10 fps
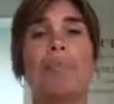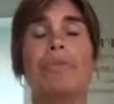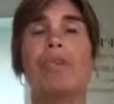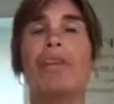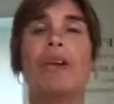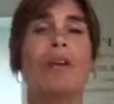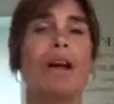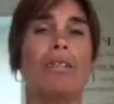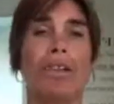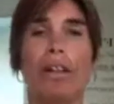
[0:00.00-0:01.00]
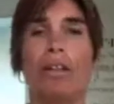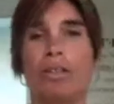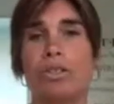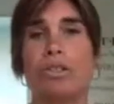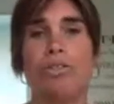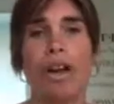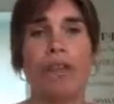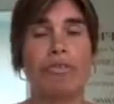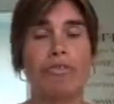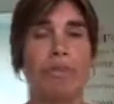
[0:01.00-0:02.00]
you know, and then I'd sort of
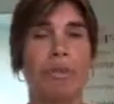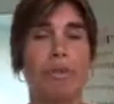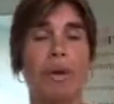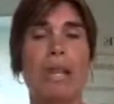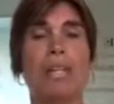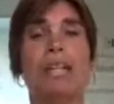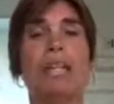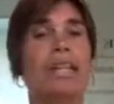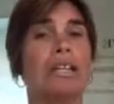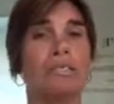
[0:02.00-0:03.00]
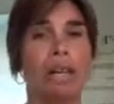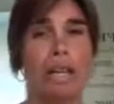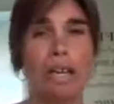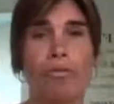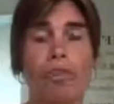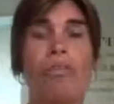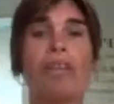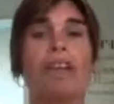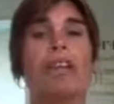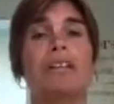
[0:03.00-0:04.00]
have to start panicking and then try and get rid of
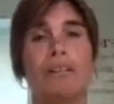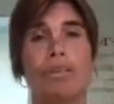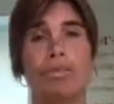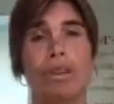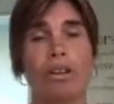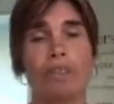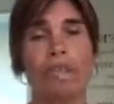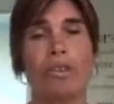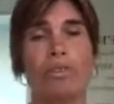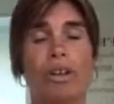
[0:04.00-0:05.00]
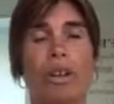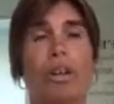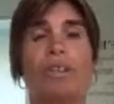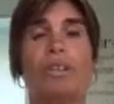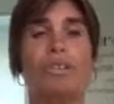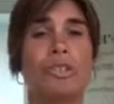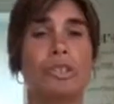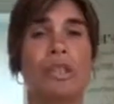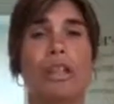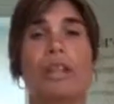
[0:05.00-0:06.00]
it, etc., etc. And it's
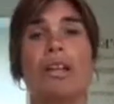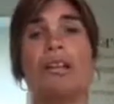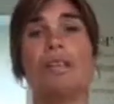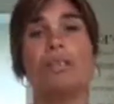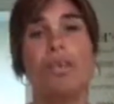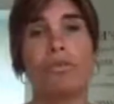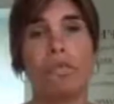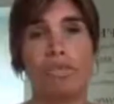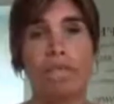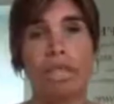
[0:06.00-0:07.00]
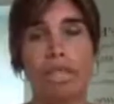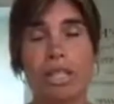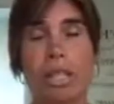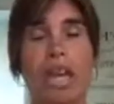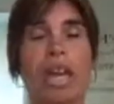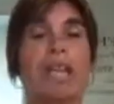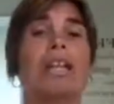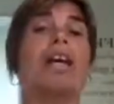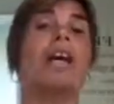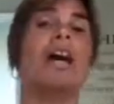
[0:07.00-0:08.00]
just, and then you'd start restricting again,
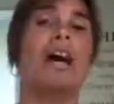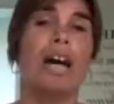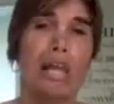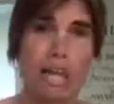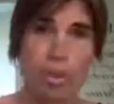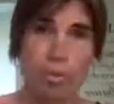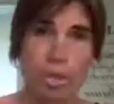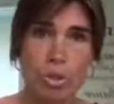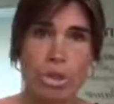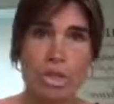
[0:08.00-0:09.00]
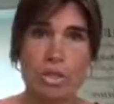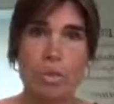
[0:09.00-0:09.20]
which would lead to